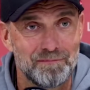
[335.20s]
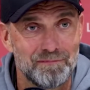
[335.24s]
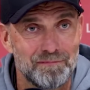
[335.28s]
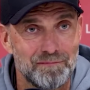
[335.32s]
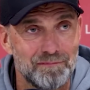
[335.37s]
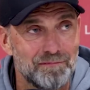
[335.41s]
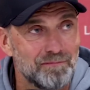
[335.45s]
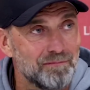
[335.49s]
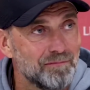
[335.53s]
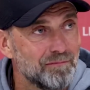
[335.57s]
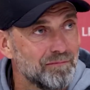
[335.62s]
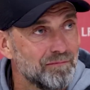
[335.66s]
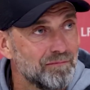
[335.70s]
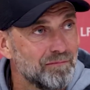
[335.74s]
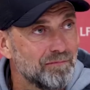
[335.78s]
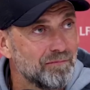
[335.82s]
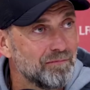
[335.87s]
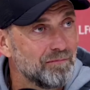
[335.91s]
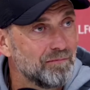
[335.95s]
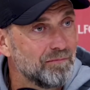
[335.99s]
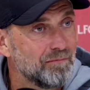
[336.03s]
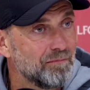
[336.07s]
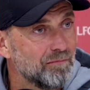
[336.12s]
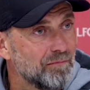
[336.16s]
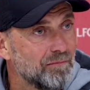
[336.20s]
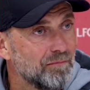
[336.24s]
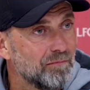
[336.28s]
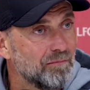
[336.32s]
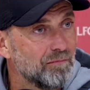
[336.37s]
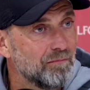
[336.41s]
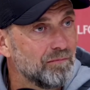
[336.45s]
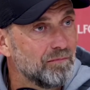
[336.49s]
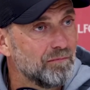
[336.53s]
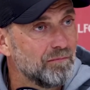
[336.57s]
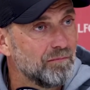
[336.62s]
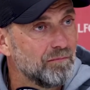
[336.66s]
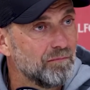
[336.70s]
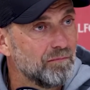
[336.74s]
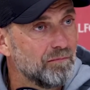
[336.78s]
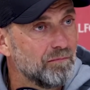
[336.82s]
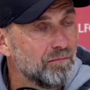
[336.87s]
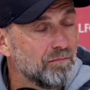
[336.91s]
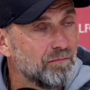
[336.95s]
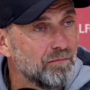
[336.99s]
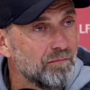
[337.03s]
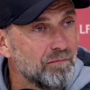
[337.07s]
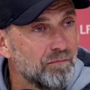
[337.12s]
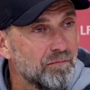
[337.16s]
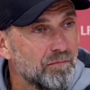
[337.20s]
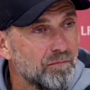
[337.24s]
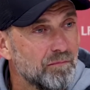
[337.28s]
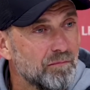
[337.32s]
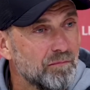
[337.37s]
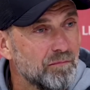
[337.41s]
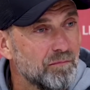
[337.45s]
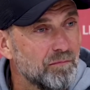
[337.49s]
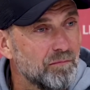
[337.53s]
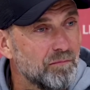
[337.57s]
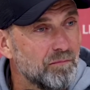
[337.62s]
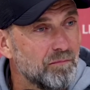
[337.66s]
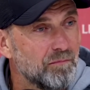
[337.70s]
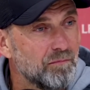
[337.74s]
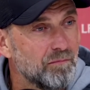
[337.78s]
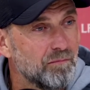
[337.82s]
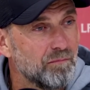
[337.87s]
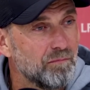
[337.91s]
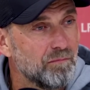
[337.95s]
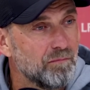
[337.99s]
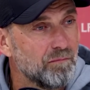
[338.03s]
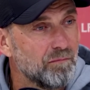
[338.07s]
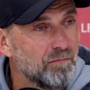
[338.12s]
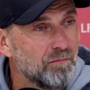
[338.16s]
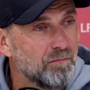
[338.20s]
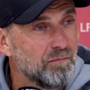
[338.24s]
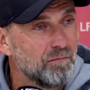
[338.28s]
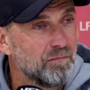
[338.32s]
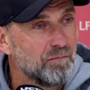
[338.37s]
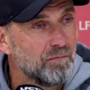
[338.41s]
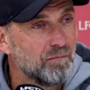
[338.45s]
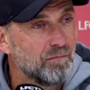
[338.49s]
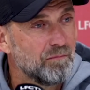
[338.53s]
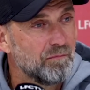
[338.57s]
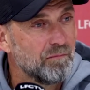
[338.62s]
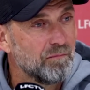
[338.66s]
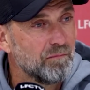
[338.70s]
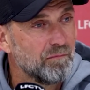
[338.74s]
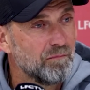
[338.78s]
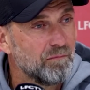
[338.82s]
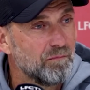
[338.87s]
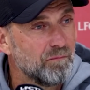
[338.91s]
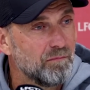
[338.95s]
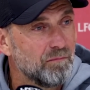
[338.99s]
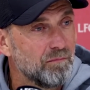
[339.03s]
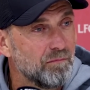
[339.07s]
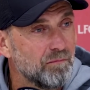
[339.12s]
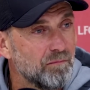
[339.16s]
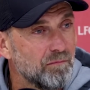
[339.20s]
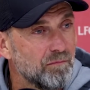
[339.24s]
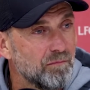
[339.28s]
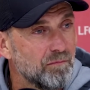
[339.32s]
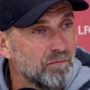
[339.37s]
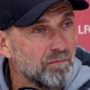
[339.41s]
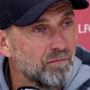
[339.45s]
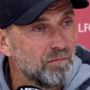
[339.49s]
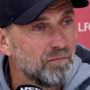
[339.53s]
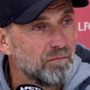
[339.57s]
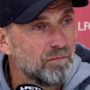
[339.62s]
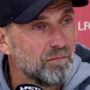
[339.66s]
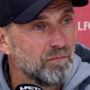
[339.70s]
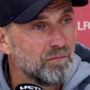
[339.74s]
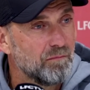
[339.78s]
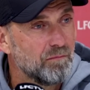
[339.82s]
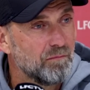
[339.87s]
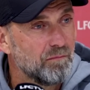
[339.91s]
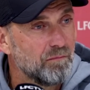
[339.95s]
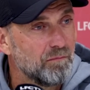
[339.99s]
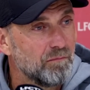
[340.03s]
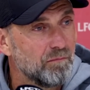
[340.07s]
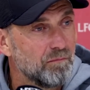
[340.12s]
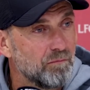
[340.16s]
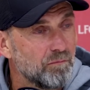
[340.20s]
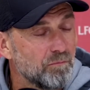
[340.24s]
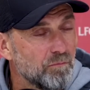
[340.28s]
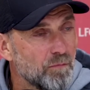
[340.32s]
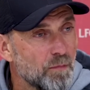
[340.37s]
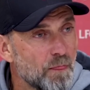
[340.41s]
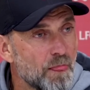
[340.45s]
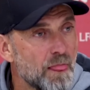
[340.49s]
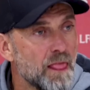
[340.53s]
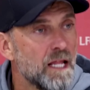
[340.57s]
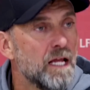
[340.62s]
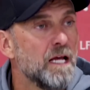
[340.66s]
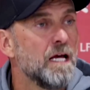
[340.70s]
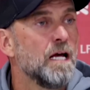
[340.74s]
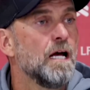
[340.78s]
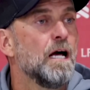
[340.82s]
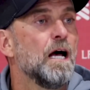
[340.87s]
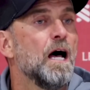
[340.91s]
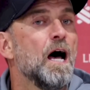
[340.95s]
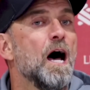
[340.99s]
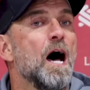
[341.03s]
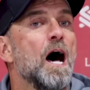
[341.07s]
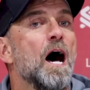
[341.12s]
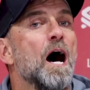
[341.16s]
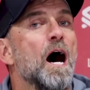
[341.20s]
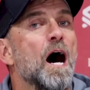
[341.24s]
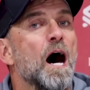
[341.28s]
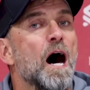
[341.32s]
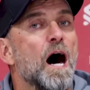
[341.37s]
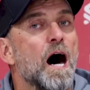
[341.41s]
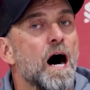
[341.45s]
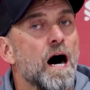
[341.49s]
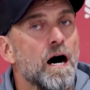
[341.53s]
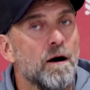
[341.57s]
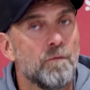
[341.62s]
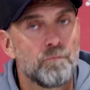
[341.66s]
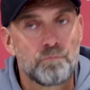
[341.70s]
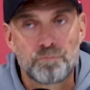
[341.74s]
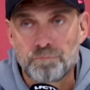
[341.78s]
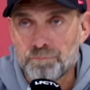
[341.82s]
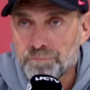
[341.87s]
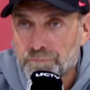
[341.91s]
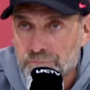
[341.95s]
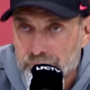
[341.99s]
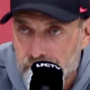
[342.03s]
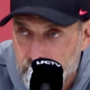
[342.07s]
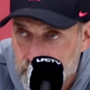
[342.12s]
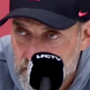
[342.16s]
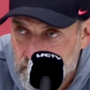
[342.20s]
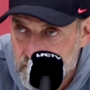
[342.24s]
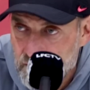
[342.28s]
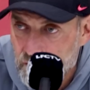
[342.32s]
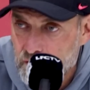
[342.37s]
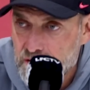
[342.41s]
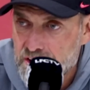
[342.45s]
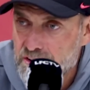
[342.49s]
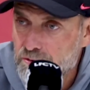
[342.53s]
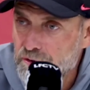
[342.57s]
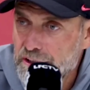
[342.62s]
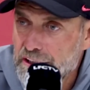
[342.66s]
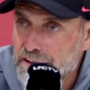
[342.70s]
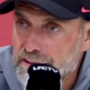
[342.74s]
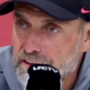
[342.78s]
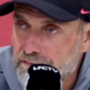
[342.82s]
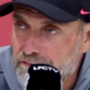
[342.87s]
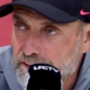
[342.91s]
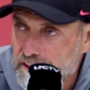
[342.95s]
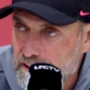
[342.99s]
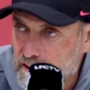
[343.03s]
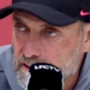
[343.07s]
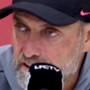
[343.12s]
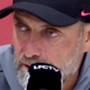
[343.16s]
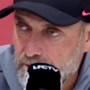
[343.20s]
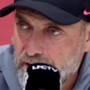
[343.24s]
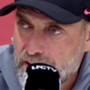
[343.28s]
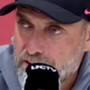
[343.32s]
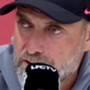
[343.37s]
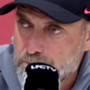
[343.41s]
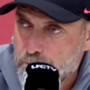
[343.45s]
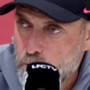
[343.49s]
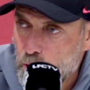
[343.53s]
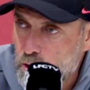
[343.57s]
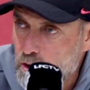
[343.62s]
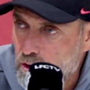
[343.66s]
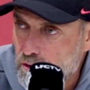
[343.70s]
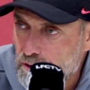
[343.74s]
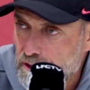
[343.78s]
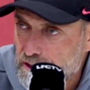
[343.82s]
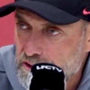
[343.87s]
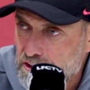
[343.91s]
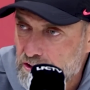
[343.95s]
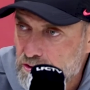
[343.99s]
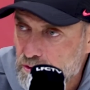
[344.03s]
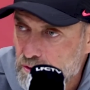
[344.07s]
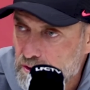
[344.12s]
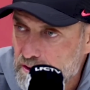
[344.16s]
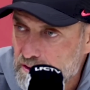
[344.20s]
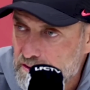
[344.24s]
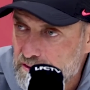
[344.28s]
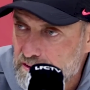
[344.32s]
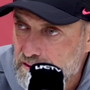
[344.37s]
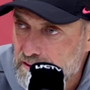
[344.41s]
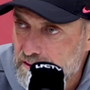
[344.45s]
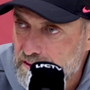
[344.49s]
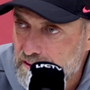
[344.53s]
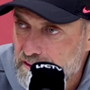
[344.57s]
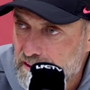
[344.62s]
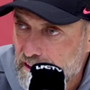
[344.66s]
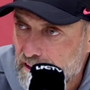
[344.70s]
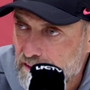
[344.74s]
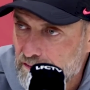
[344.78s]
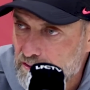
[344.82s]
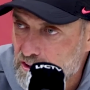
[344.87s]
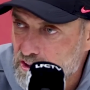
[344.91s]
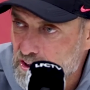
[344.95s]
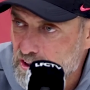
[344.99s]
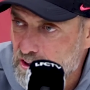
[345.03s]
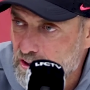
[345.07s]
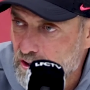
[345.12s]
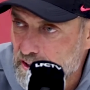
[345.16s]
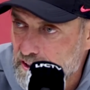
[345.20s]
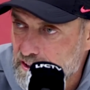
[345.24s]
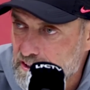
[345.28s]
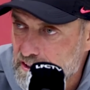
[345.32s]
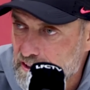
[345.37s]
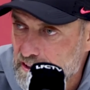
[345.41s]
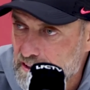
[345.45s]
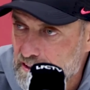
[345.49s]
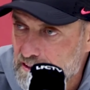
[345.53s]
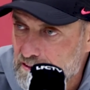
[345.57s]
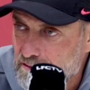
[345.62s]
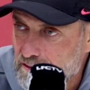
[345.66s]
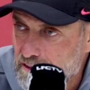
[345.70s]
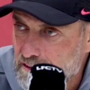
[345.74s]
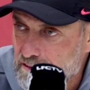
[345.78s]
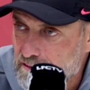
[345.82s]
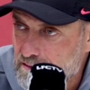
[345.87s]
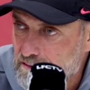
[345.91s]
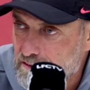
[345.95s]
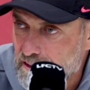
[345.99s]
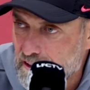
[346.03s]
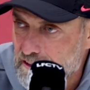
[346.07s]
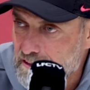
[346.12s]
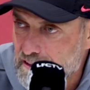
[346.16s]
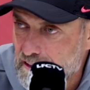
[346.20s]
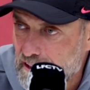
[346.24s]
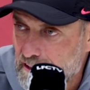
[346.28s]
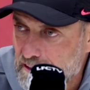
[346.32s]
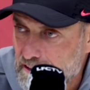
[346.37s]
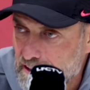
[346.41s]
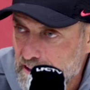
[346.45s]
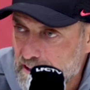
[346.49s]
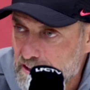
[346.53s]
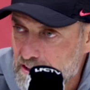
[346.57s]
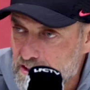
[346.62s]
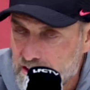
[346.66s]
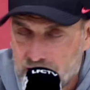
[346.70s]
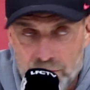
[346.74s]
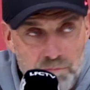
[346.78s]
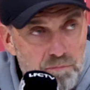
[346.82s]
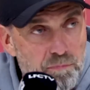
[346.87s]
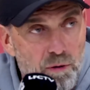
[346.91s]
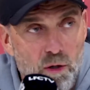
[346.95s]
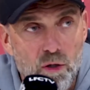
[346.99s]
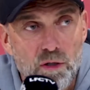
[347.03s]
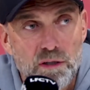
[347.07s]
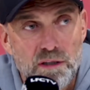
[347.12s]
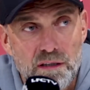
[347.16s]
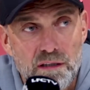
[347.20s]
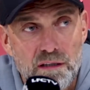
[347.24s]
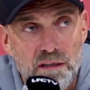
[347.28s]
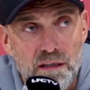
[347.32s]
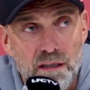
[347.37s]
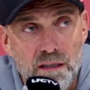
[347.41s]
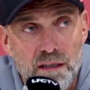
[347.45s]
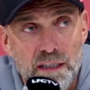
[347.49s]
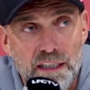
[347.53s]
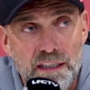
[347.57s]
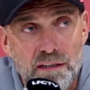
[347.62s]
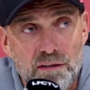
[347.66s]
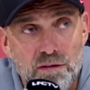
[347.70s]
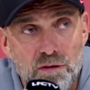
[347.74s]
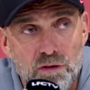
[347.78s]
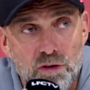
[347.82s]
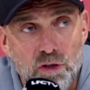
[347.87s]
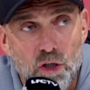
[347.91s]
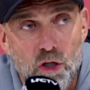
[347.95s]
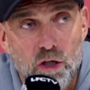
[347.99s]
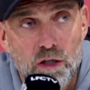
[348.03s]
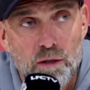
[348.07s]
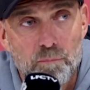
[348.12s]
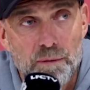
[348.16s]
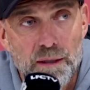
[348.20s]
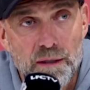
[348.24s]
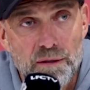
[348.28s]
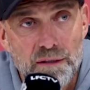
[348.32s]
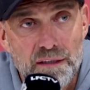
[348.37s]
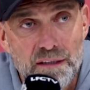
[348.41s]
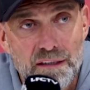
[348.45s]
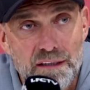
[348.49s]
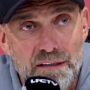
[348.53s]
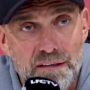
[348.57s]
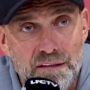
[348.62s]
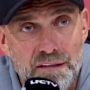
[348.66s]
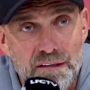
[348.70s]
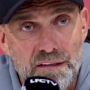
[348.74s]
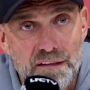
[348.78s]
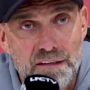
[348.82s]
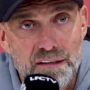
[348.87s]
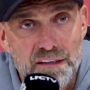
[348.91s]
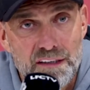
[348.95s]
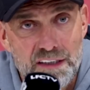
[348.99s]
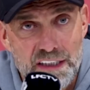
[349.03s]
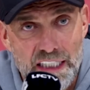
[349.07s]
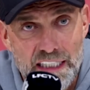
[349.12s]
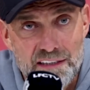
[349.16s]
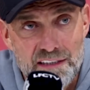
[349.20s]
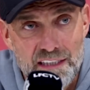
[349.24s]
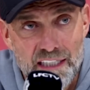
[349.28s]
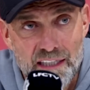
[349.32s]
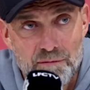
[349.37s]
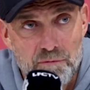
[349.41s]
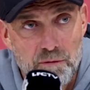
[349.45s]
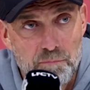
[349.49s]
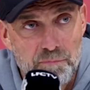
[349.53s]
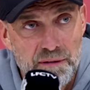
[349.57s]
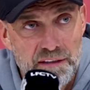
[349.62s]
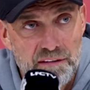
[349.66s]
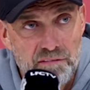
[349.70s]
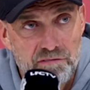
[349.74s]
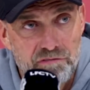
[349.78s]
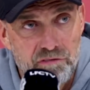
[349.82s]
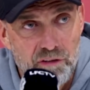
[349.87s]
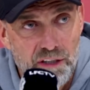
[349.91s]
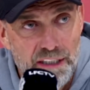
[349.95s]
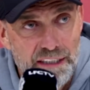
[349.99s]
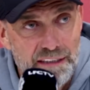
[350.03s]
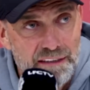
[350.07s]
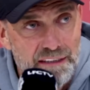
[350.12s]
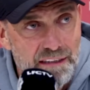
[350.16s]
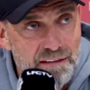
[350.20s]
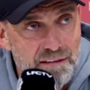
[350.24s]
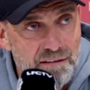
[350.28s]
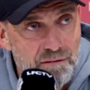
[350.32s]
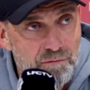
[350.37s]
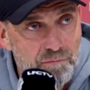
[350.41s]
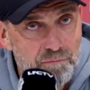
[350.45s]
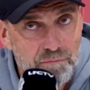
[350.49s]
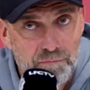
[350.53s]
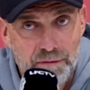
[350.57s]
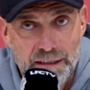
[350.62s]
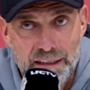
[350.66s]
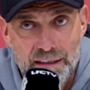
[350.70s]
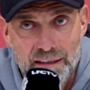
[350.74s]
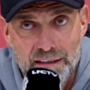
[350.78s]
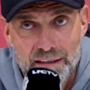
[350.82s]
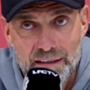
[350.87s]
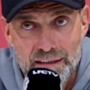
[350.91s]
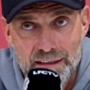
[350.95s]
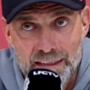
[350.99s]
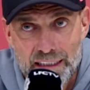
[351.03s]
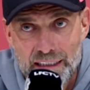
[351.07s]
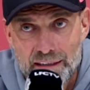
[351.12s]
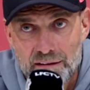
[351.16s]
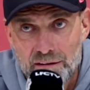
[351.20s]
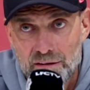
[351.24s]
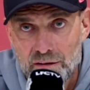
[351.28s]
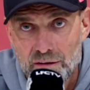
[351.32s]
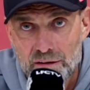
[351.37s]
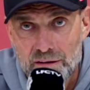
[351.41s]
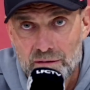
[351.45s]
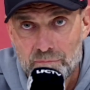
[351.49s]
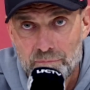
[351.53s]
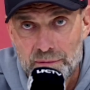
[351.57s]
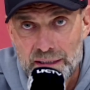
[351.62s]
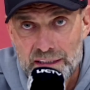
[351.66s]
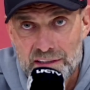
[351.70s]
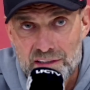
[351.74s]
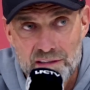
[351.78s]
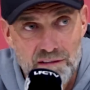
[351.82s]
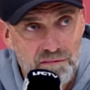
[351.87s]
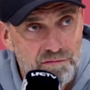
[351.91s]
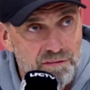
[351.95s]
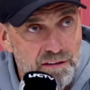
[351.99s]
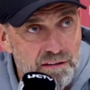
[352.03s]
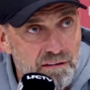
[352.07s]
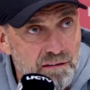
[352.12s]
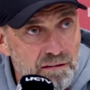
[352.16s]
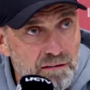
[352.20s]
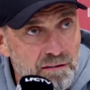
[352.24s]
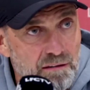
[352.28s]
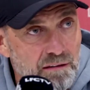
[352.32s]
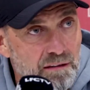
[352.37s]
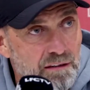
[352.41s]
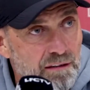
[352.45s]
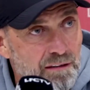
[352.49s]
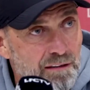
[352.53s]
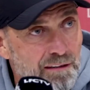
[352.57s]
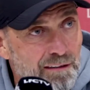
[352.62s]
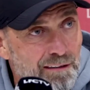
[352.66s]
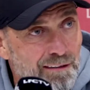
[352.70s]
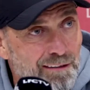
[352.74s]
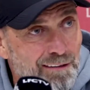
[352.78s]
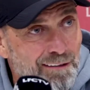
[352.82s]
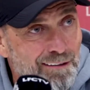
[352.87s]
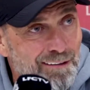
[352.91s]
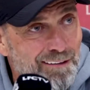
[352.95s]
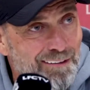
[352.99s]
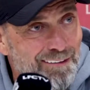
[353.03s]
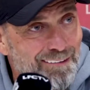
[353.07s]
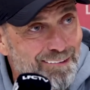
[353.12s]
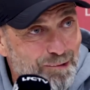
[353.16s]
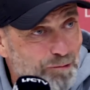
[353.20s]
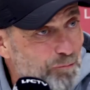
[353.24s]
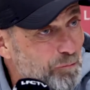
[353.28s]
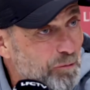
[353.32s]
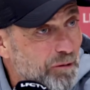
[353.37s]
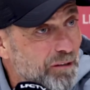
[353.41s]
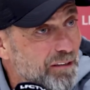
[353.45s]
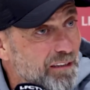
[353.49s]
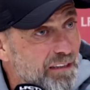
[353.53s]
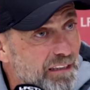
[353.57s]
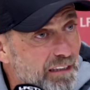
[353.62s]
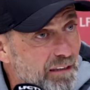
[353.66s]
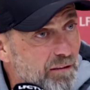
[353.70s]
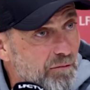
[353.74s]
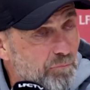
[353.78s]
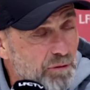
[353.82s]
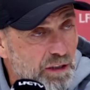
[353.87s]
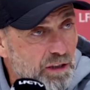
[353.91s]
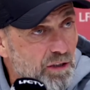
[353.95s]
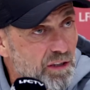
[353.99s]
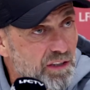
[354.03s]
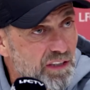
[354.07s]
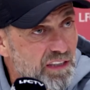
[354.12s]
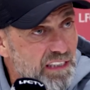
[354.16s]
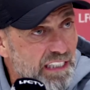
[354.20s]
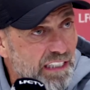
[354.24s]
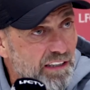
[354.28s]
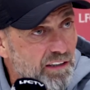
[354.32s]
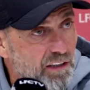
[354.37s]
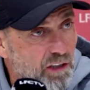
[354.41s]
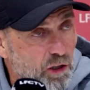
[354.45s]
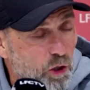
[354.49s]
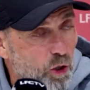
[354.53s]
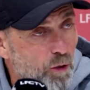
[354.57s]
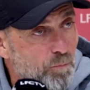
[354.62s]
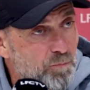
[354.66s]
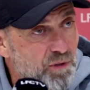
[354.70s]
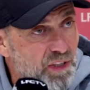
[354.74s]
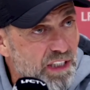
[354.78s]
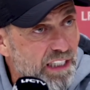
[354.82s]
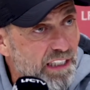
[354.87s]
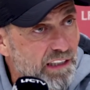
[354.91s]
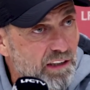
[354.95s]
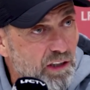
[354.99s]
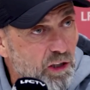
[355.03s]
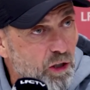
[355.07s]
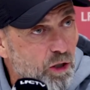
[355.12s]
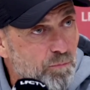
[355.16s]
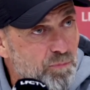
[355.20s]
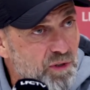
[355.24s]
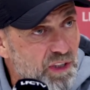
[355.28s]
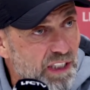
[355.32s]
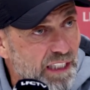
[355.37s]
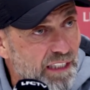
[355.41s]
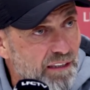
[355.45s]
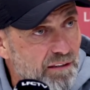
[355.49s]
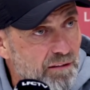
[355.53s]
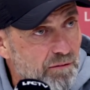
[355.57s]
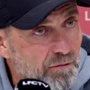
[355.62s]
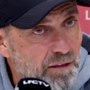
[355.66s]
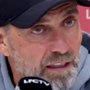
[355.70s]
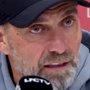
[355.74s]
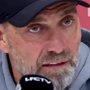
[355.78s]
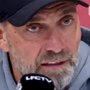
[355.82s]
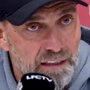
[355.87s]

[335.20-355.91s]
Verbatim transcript: Yeah, what about the Emi Martinez time wasting? It's his seventh yellow card this season, the time wasting. Is, is, is that a problem for reason to look at? Look, it's really difficult. So I spoke already to your television colleagues, and it's, it's just, I think it's an important thing to talk about. Just, I'm a bit afraid that you make, again, not the best of it, honestly, because it's then Klopp said, Klopp said.